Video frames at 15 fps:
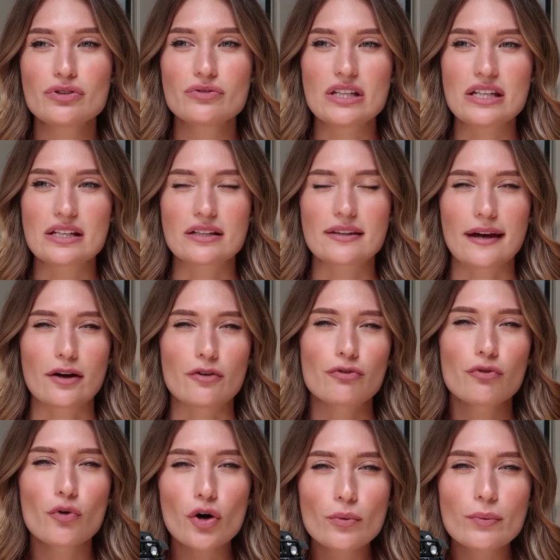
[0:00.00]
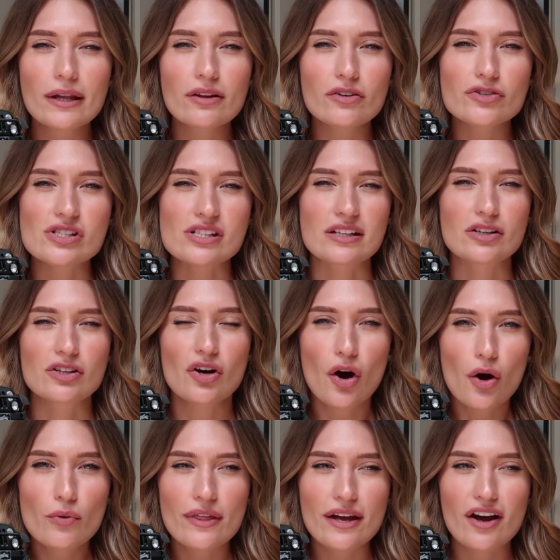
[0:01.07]
you needed like a four-wheeler to
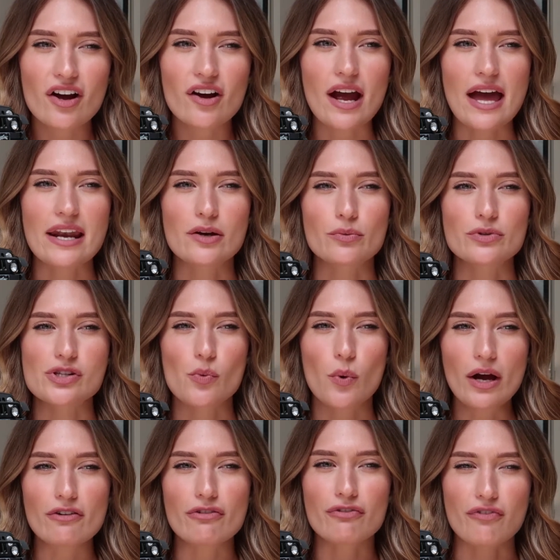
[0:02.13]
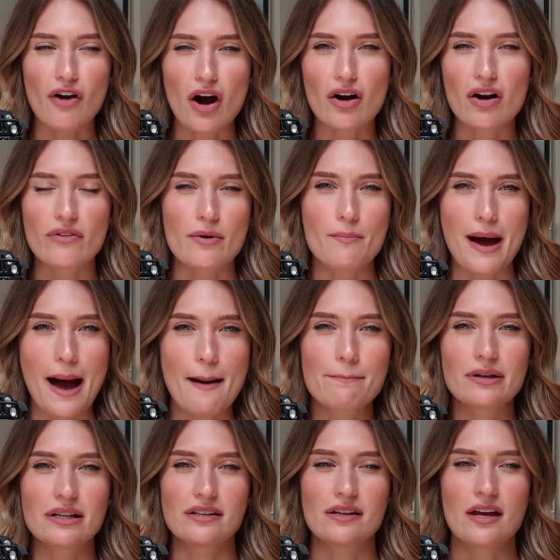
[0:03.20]
go there and it was quite far on the map
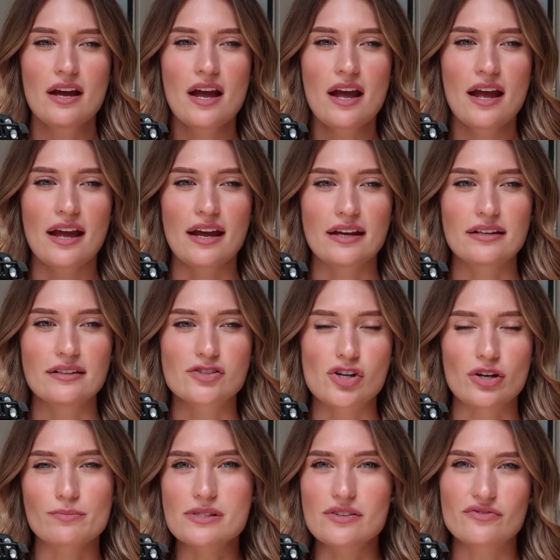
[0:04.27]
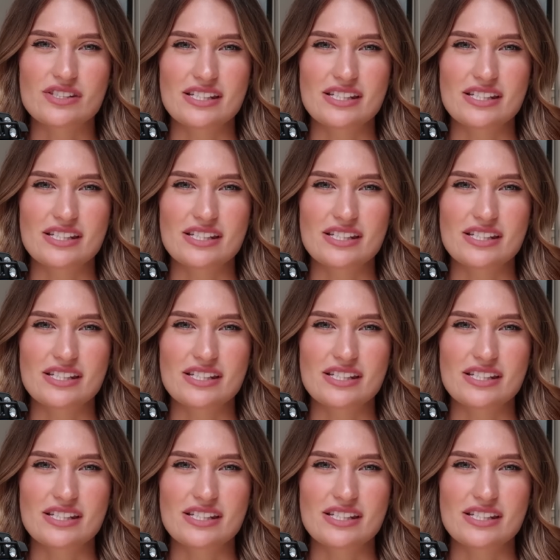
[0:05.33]
in terms of